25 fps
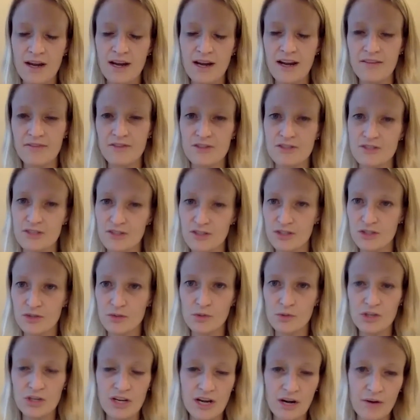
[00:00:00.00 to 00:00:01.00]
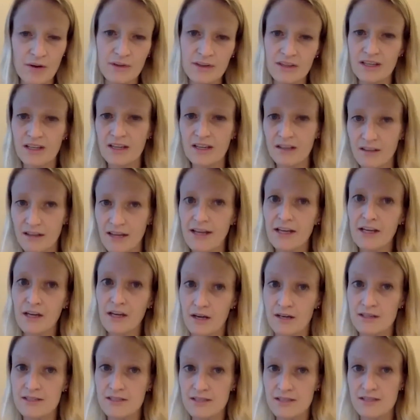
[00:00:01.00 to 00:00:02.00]
after surgery where you're not really going to like
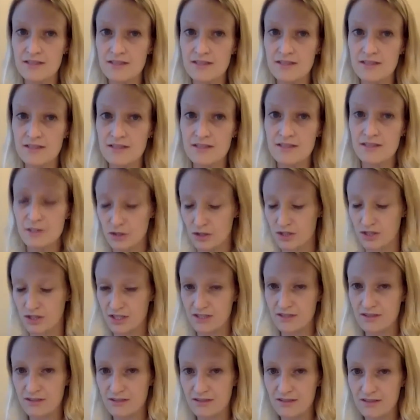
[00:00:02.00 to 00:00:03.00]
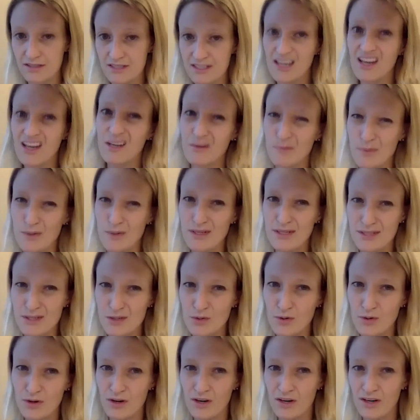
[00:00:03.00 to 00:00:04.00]
us as surgeons. It's going to be
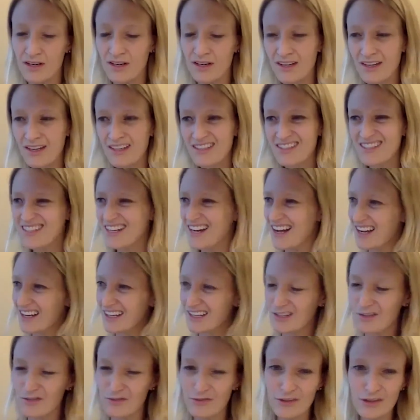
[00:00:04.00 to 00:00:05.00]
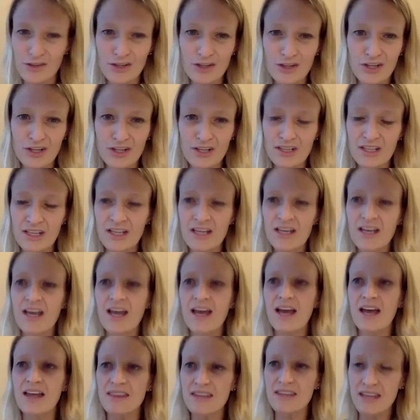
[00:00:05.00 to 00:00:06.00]
sore. It's not going to feel good.
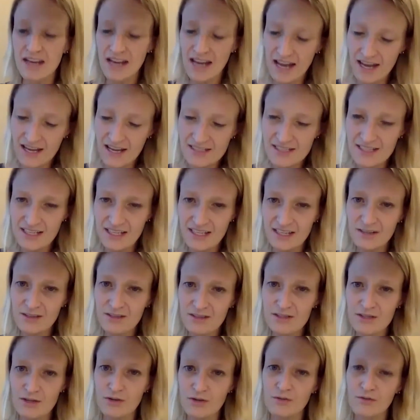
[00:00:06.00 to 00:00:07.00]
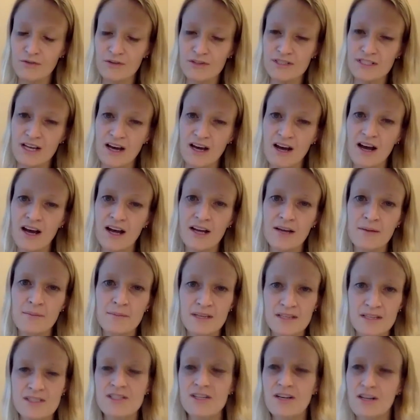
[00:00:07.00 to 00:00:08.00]
And then as it heals over time,
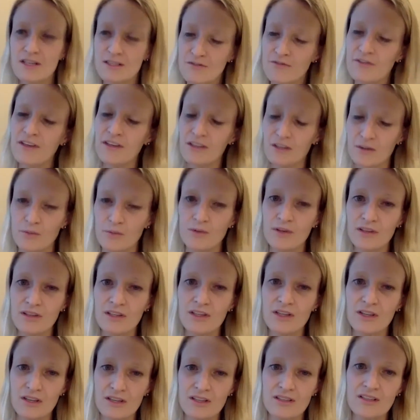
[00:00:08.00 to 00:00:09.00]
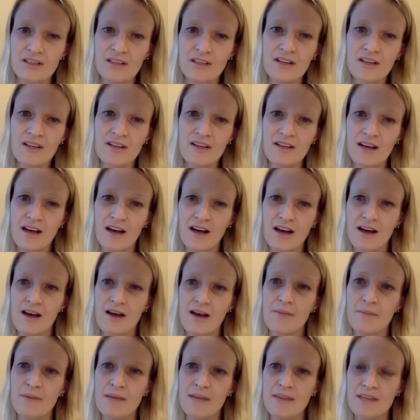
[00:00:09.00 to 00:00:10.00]
it starts feeling really good.
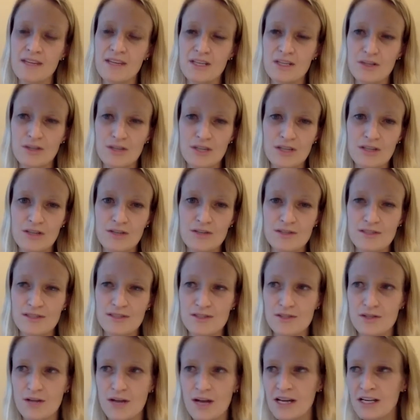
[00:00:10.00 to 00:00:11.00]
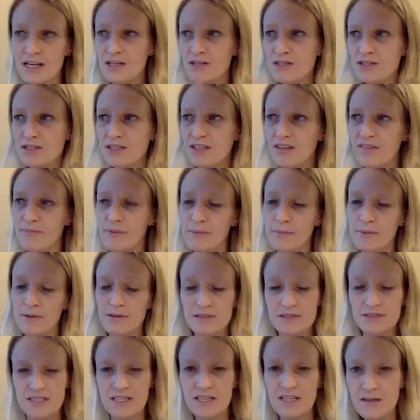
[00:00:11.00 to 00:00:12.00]
And then you can use it. So I usually give people,
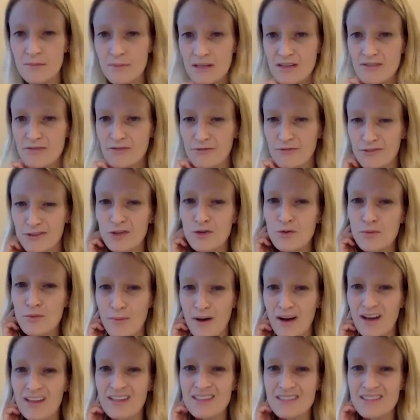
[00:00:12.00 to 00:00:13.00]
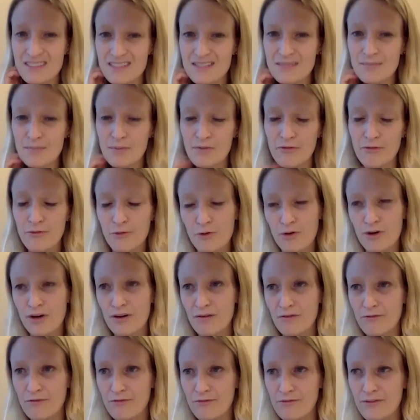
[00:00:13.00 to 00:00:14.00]
it's going to be a few months before
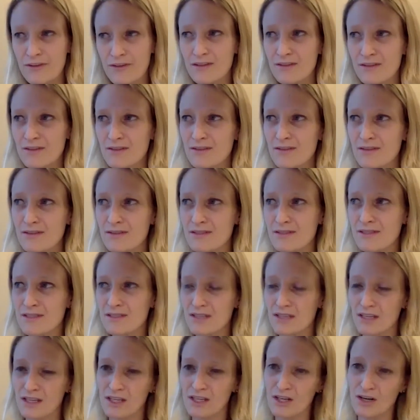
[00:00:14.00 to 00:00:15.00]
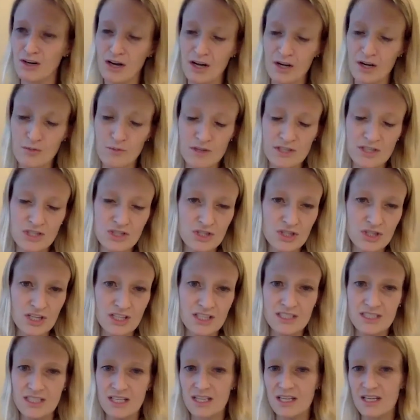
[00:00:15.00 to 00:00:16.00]
it feels like you're
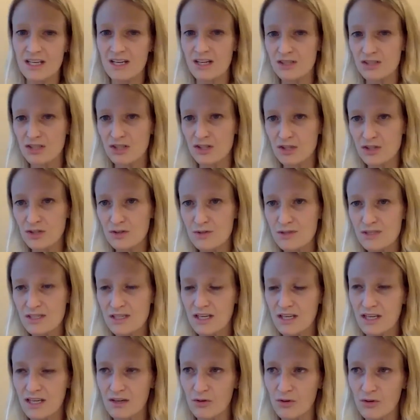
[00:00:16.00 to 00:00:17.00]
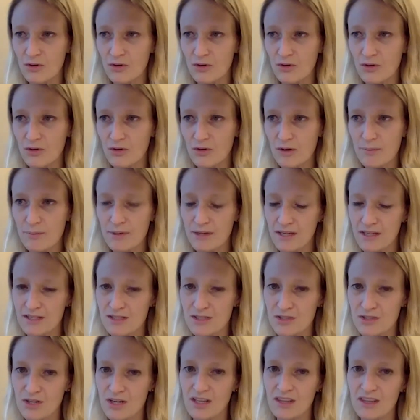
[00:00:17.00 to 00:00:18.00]
unrestricted and you're using it, gripping and
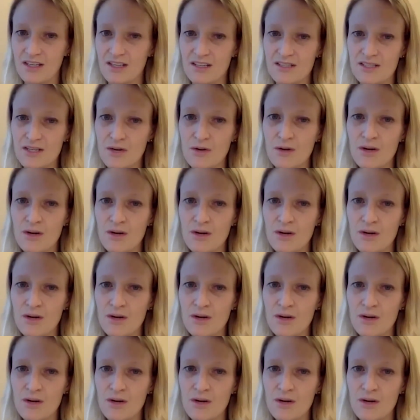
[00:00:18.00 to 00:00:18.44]
strengthening. So